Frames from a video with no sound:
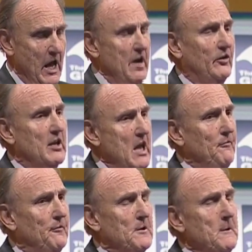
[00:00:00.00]
And it's a
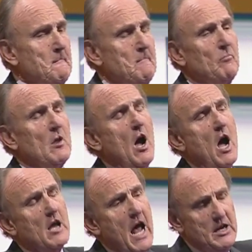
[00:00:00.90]
gift
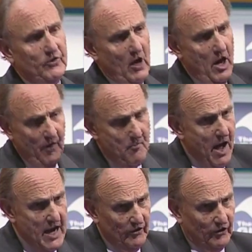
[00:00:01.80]
against of a
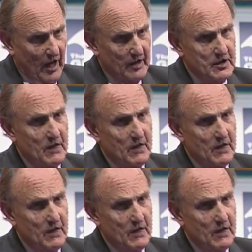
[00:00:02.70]
mindset.